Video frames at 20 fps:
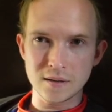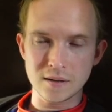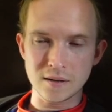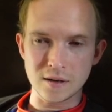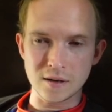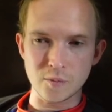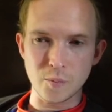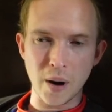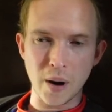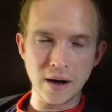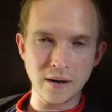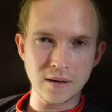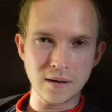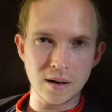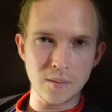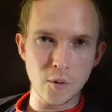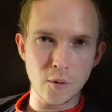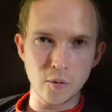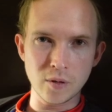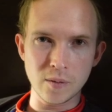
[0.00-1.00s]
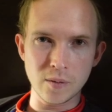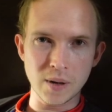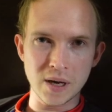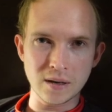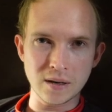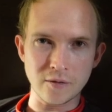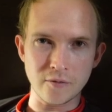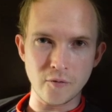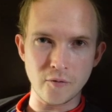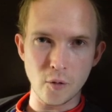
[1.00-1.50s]
despite them only
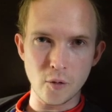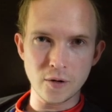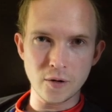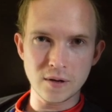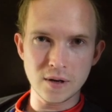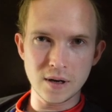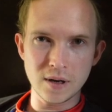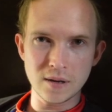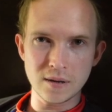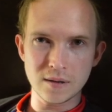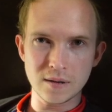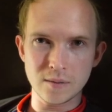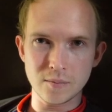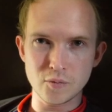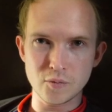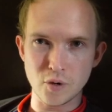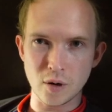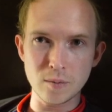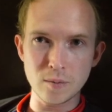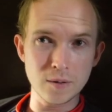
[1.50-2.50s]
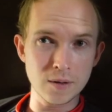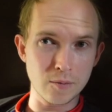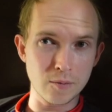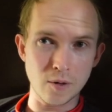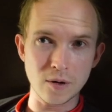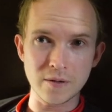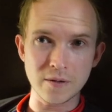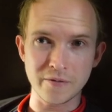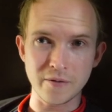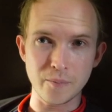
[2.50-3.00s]
being the 4 seeds, probably
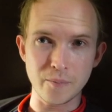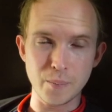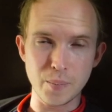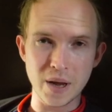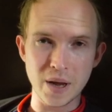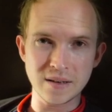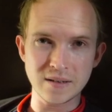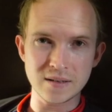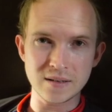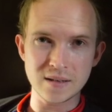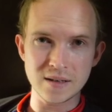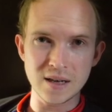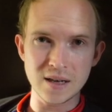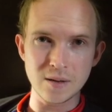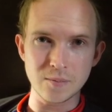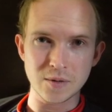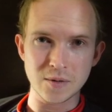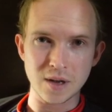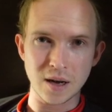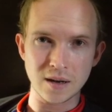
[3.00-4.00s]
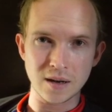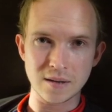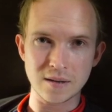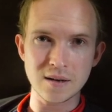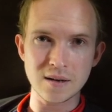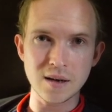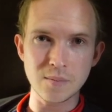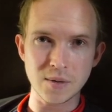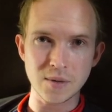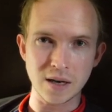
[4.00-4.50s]
one of the best teams and a
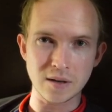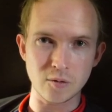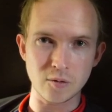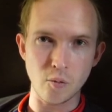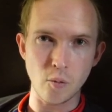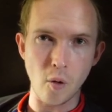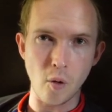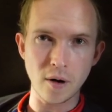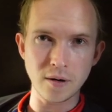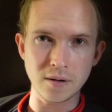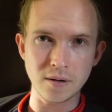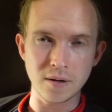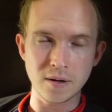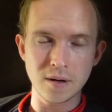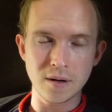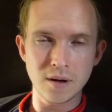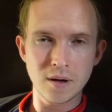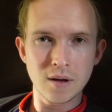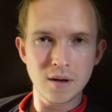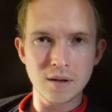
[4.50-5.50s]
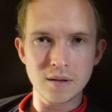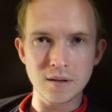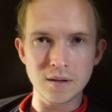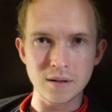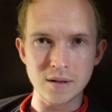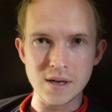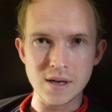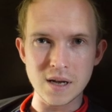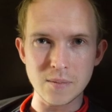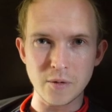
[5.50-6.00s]
team that's won
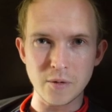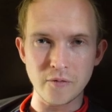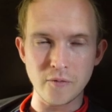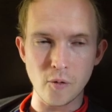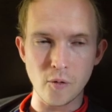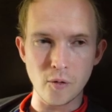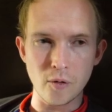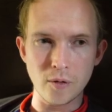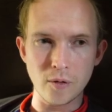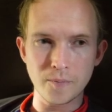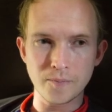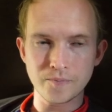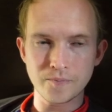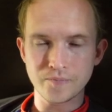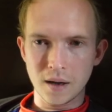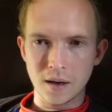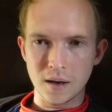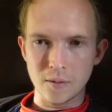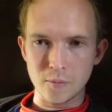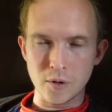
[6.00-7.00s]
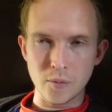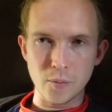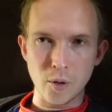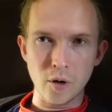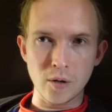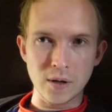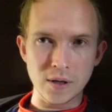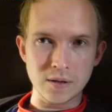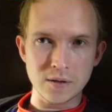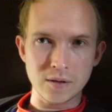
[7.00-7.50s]
the league before. We're
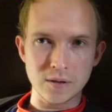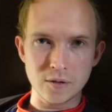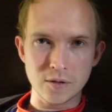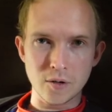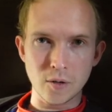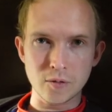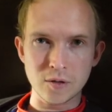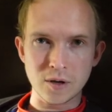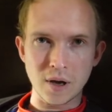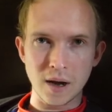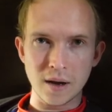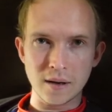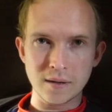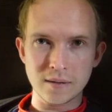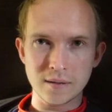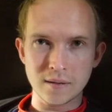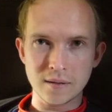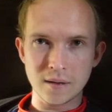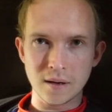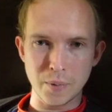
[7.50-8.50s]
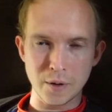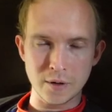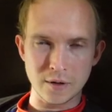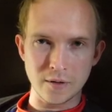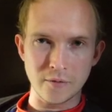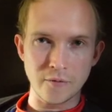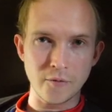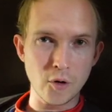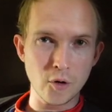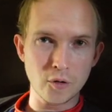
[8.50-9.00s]
bowling those guys, but
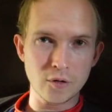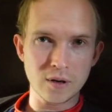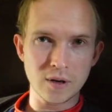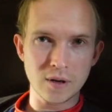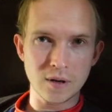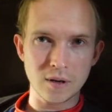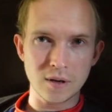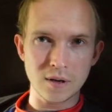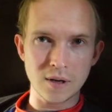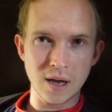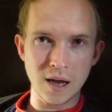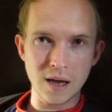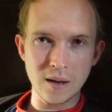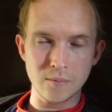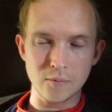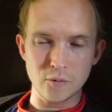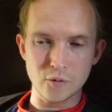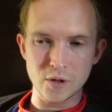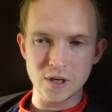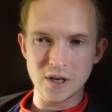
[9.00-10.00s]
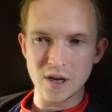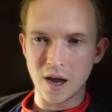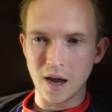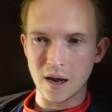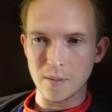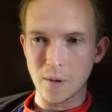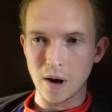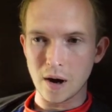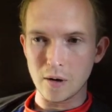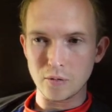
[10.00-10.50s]
the first game we
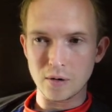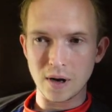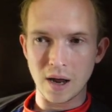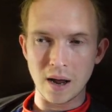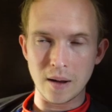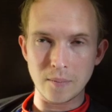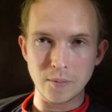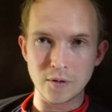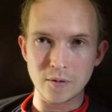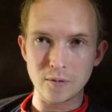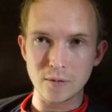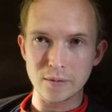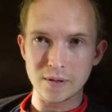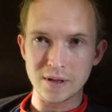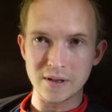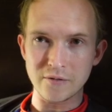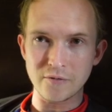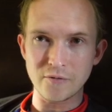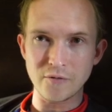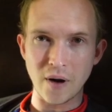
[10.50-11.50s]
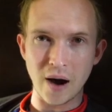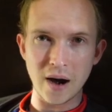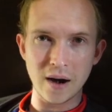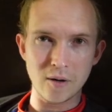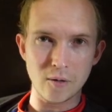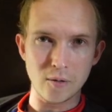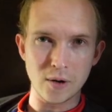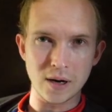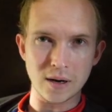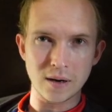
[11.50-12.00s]
came out as
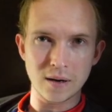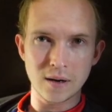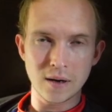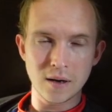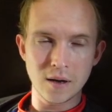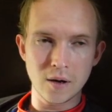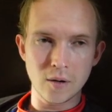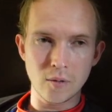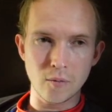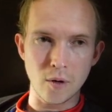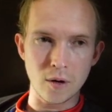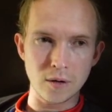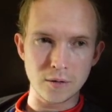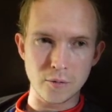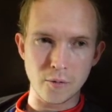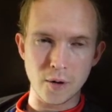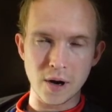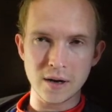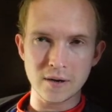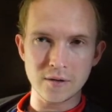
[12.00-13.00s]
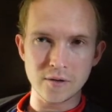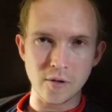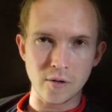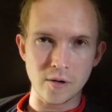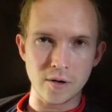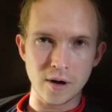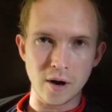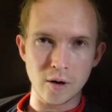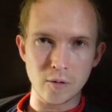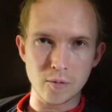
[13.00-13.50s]
firing. Walter Ray
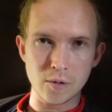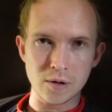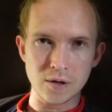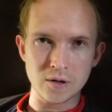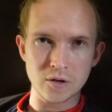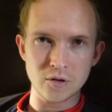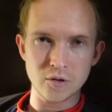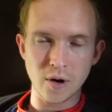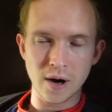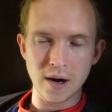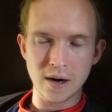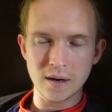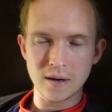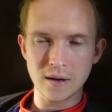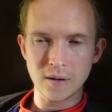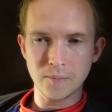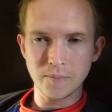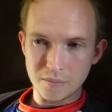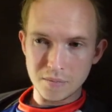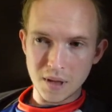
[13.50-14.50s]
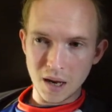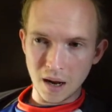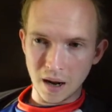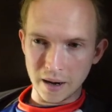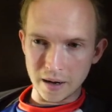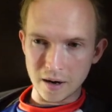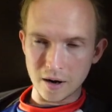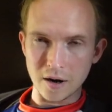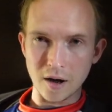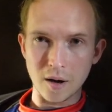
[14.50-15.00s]
started out with a strike.
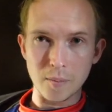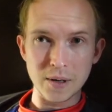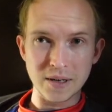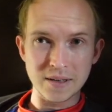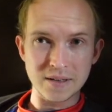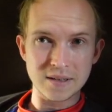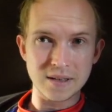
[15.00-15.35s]
I got up in the